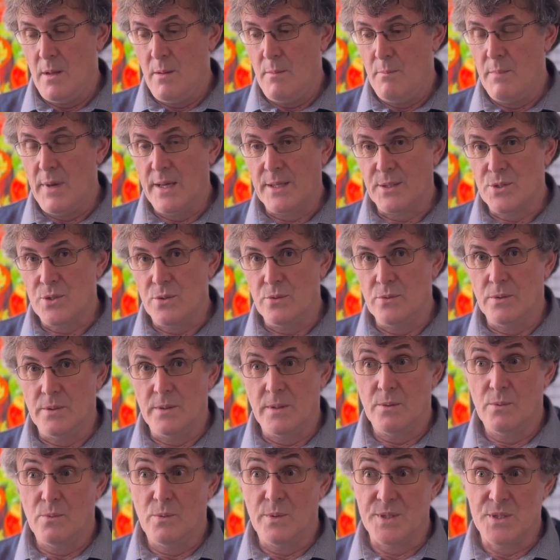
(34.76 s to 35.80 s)
make sure
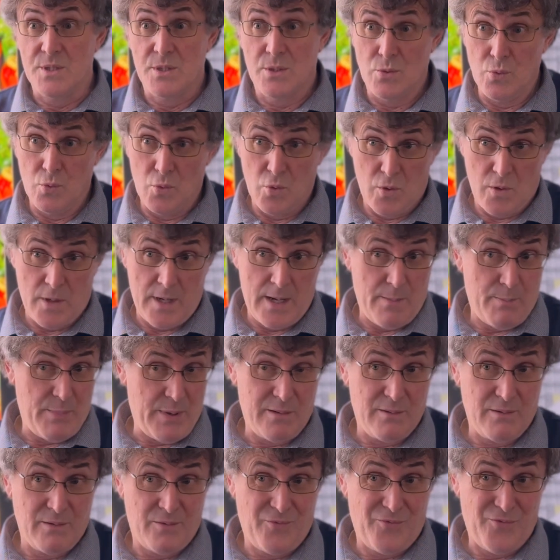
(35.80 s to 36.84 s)
that we store our
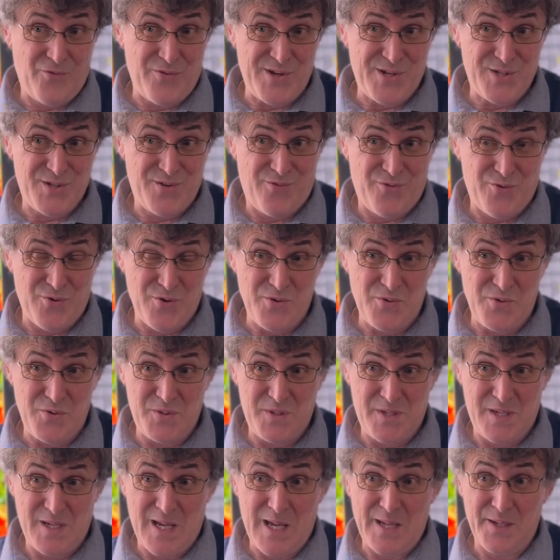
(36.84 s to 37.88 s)
bulk fresh
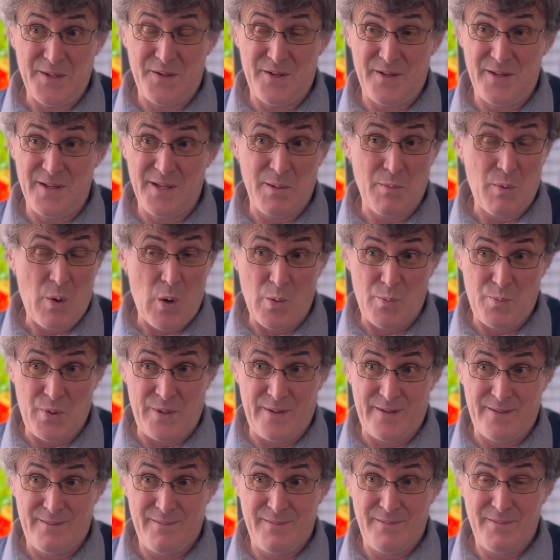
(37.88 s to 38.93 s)
fruit under the
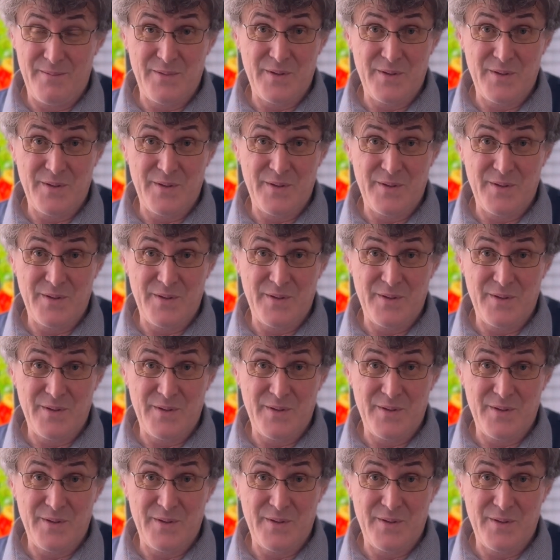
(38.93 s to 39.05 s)
appropriate